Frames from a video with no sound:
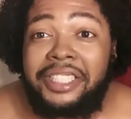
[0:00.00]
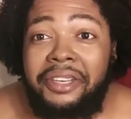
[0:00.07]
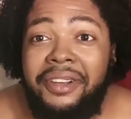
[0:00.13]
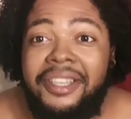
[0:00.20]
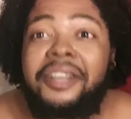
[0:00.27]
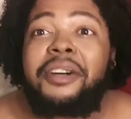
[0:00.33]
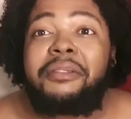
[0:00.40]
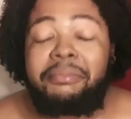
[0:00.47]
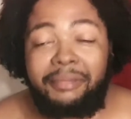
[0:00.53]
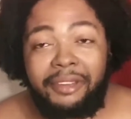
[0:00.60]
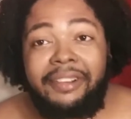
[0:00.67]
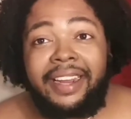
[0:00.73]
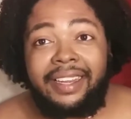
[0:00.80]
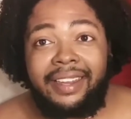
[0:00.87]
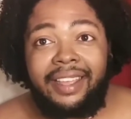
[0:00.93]
what's going on with
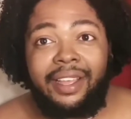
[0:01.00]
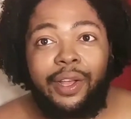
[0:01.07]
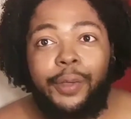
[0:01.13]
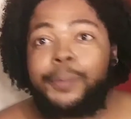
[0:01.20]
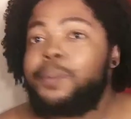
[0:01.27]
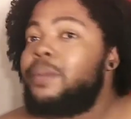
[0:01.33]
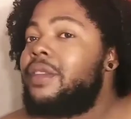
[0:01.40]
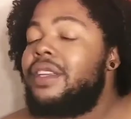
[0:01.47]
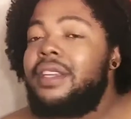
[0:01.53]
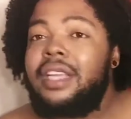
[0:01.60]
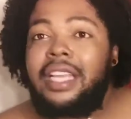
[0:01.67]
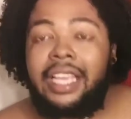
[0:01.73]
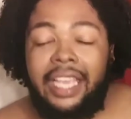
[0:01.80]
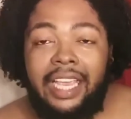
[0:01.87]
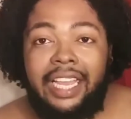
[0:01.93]
me right now.
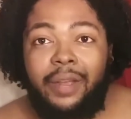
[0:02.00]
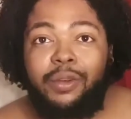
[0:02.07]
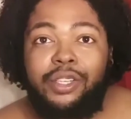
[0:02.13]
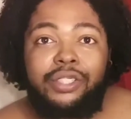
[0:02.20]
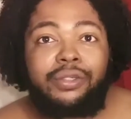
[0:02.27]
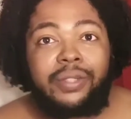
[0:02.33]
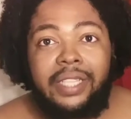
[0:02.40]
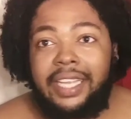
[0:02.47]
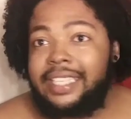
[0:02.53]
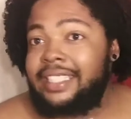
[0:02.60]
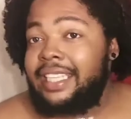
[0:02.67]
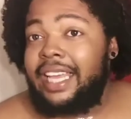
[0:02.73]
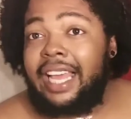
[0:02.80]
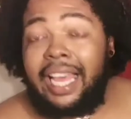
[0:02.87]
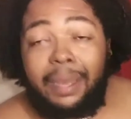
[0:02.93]
And I want you to
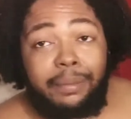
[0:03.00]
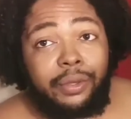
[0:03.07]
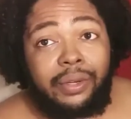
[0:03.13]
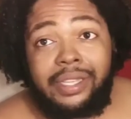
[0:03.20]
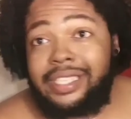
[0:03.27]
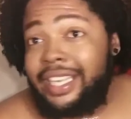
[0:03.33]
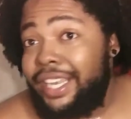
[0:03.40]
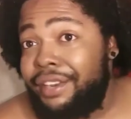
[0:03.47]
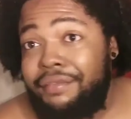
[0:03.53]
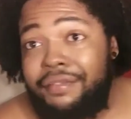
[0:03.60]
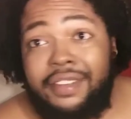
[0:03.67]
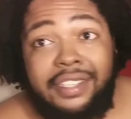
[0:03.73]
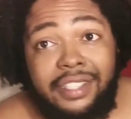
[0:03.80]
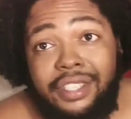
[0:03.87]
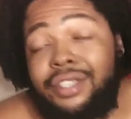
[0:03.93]
realize that I'm doing this
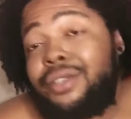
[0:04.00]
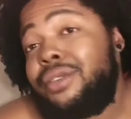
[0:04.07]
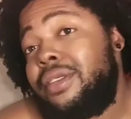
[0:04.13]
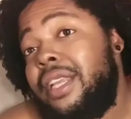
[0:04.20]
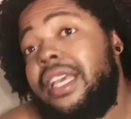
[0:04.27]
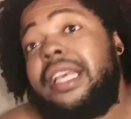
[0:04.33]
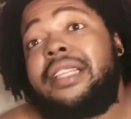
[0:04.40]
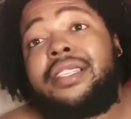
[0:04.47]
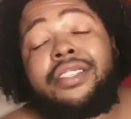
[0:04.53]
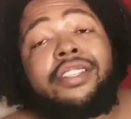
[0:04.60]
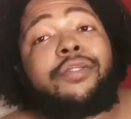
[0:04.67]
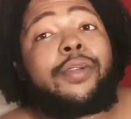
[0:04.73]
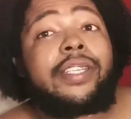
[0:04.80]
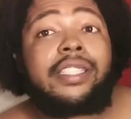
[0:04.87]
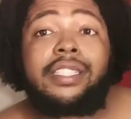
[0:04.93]
every single day
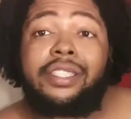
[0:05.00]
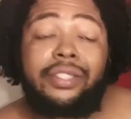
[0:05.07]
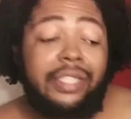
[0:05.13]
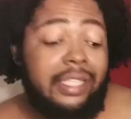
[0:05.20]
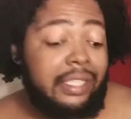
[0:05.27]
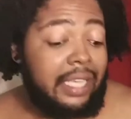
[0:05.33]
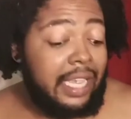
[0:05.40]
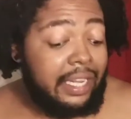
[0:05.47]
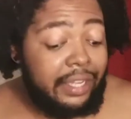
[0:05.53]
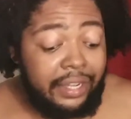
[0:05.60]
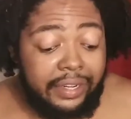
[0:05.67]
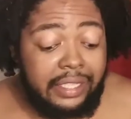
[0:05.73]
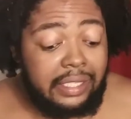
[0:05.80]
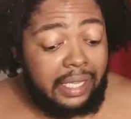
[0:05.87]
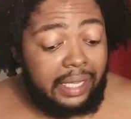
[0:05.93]
until the rest of the end
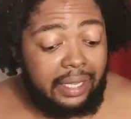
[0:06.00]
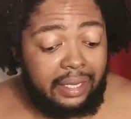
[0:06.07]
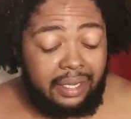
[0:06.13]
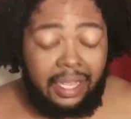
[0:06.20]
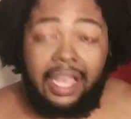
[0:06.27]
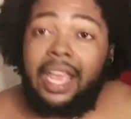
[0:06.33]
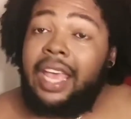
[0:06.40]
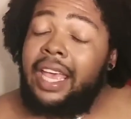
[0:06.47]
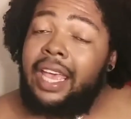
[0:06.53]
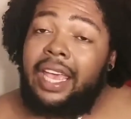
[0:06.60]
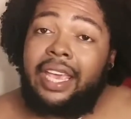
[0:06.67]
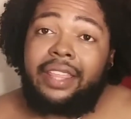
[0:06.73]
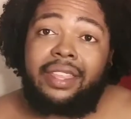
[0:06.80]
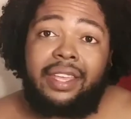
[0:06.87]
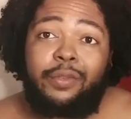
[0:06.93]
year's end
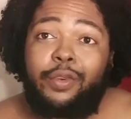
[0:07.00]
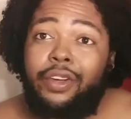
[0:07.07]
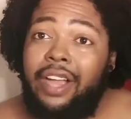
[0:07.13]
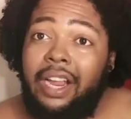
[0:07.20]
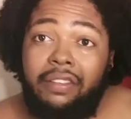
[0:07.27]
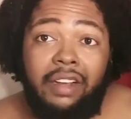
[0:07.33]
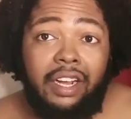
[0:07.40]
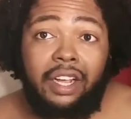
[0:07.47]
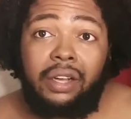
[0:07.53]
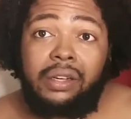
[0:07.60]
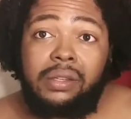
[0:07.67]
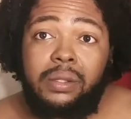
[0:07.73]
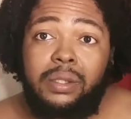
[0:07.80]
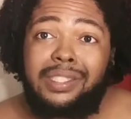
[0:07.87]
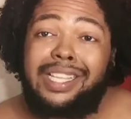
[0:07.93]
and then we're gonna have our
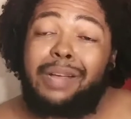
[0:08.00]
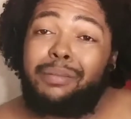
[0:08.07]
goals.